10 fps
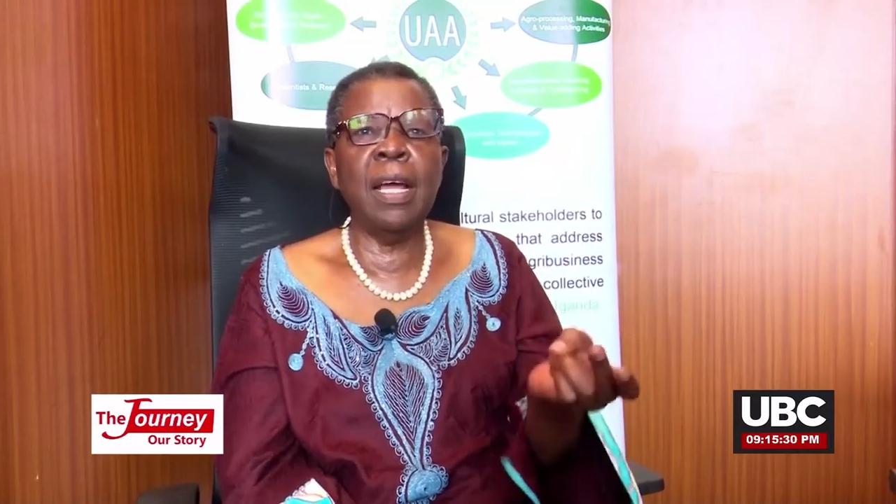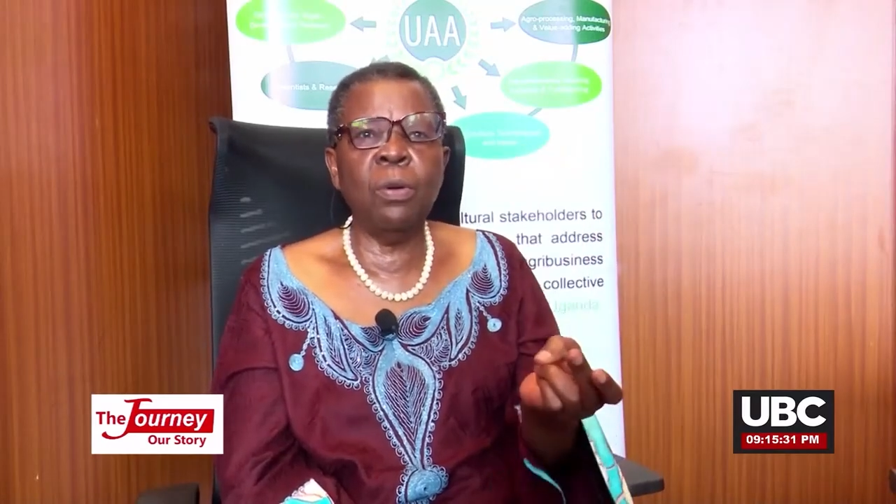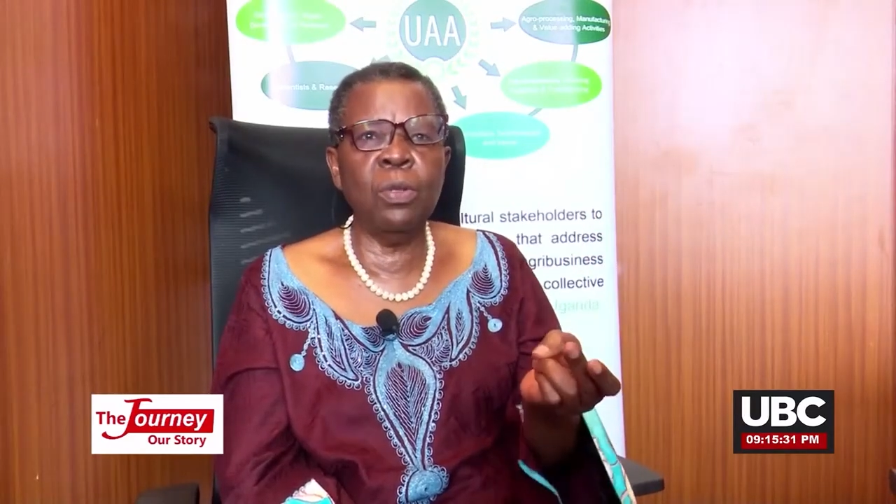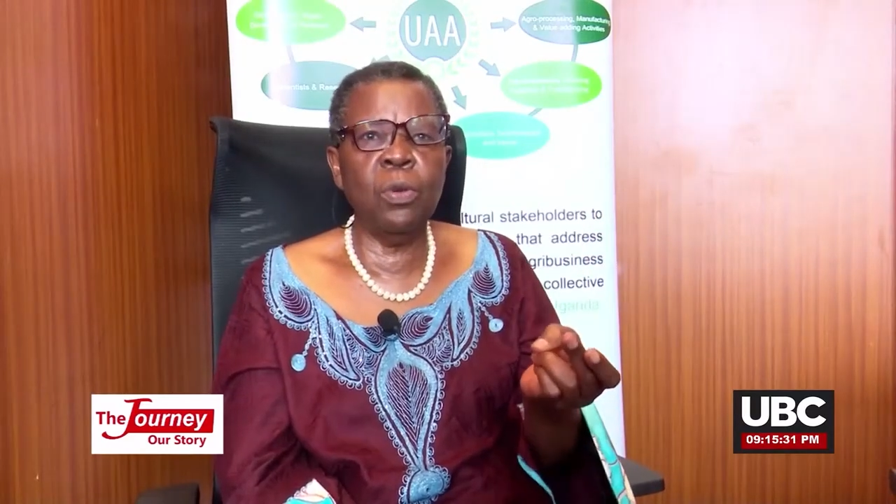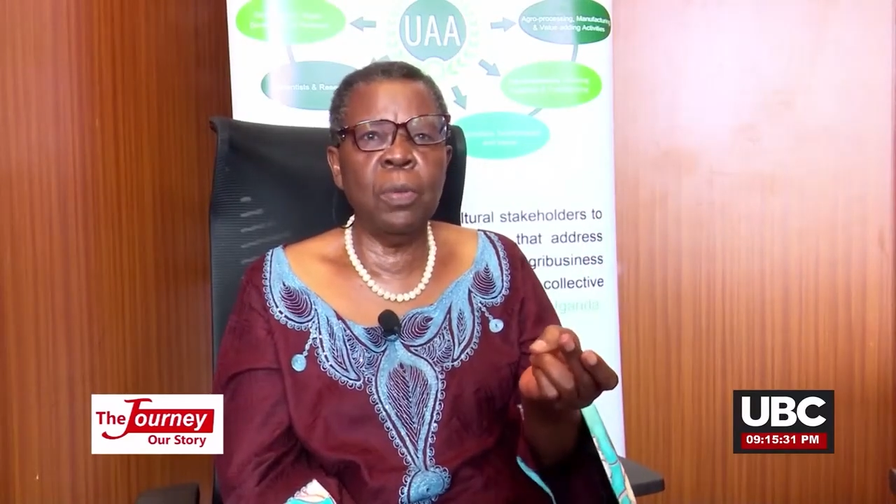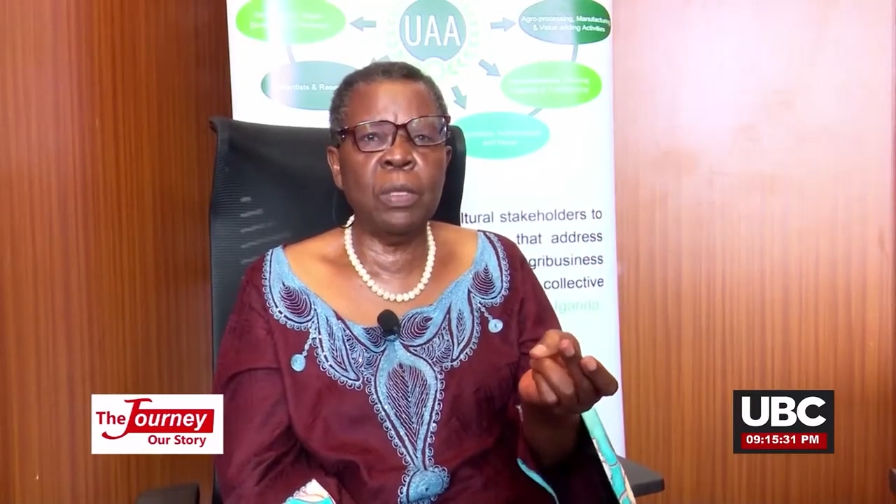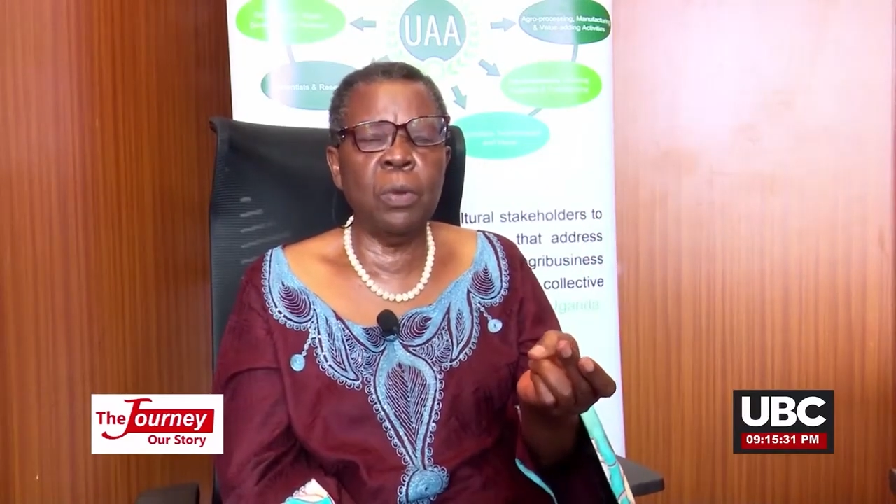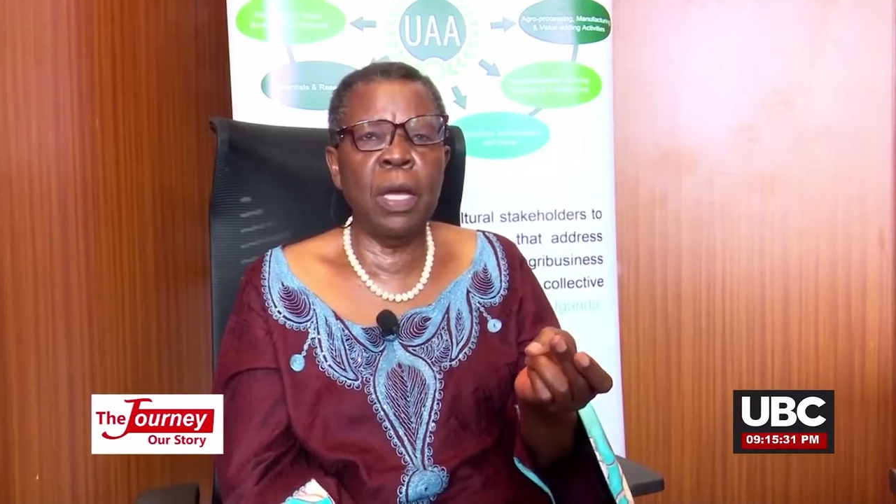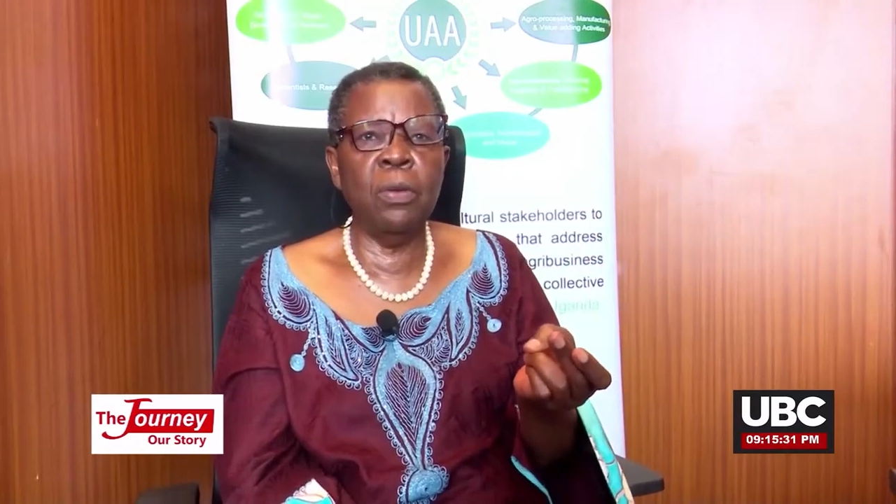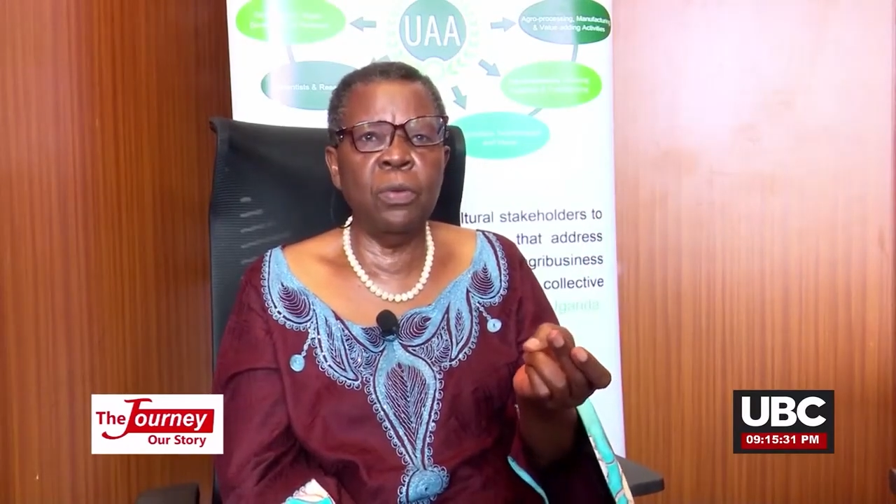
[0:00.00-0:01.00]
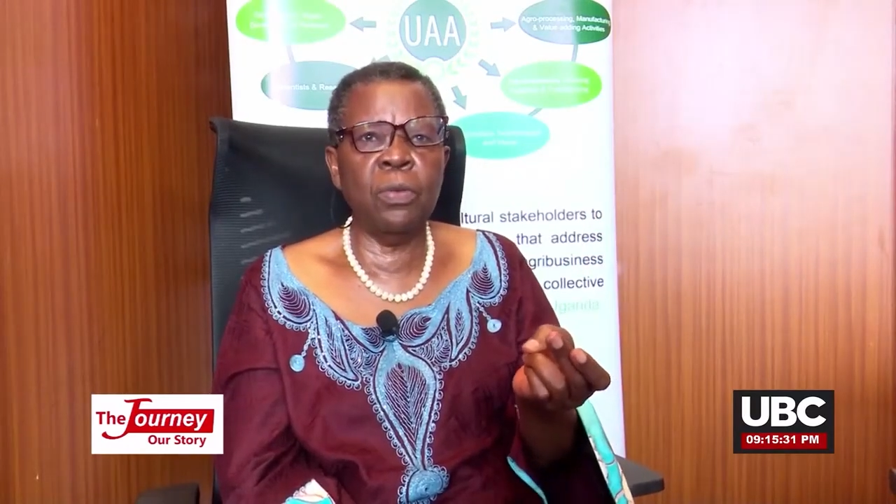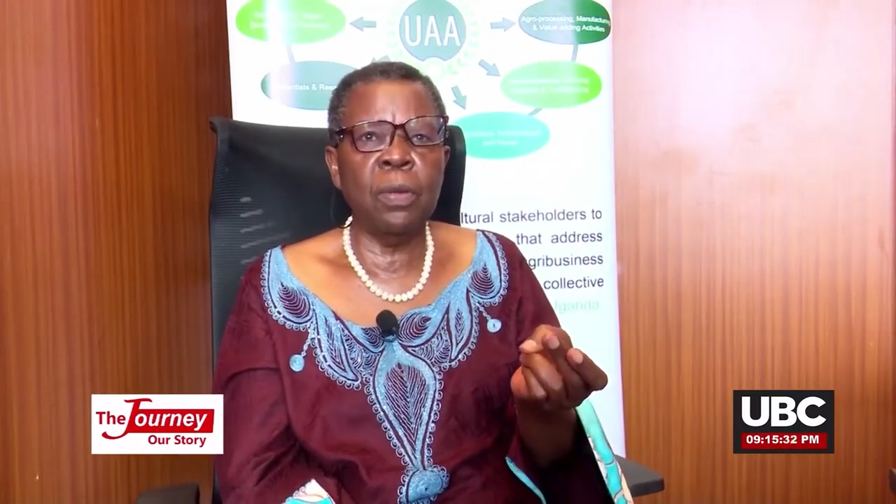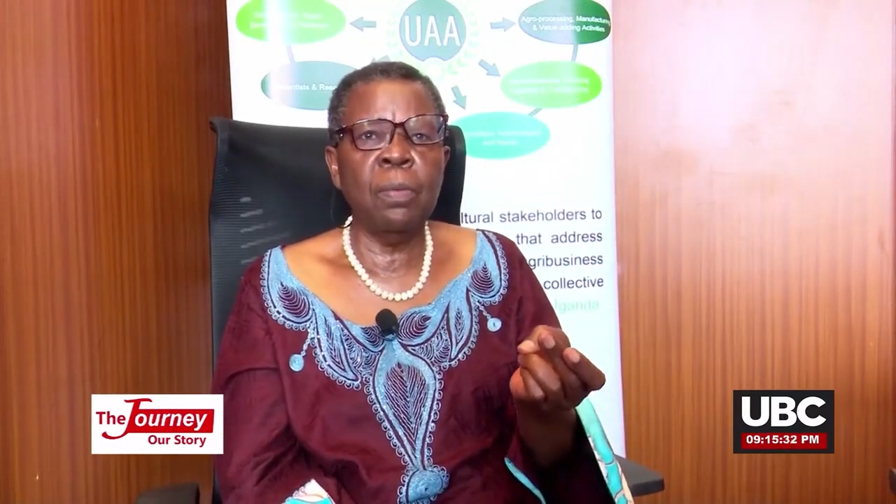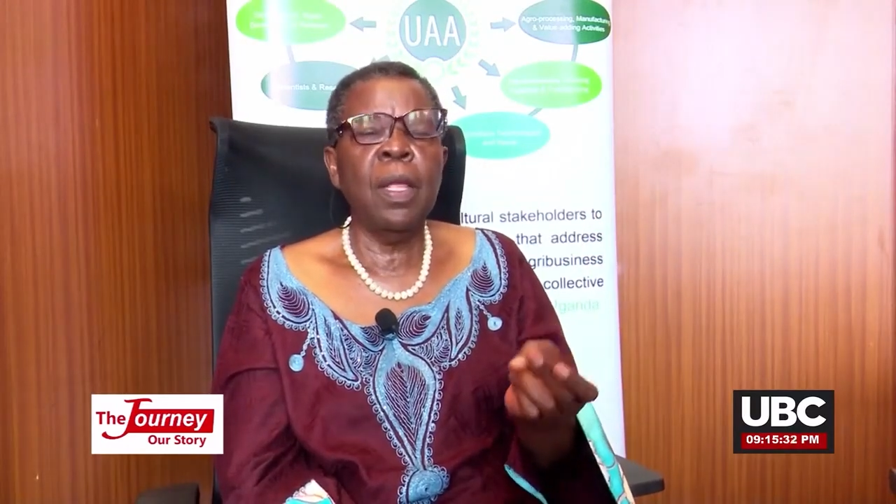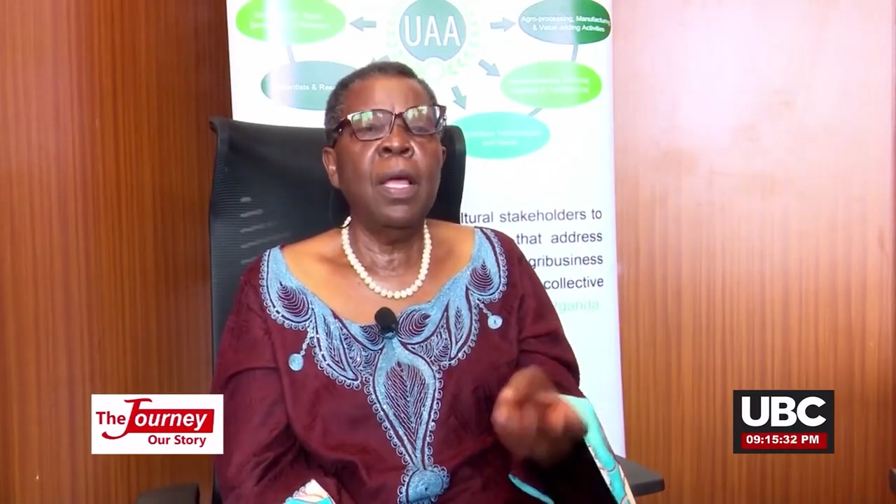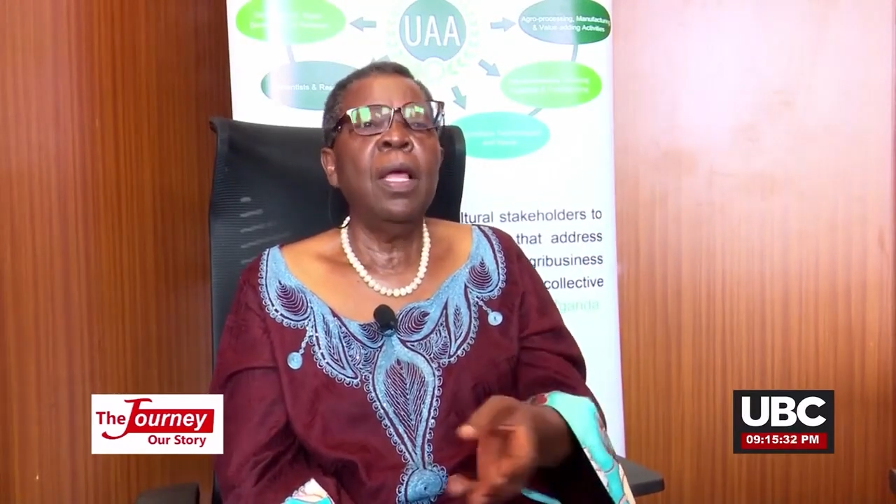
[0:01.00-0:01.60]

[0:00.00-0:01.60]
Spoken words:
and the consumers were youth.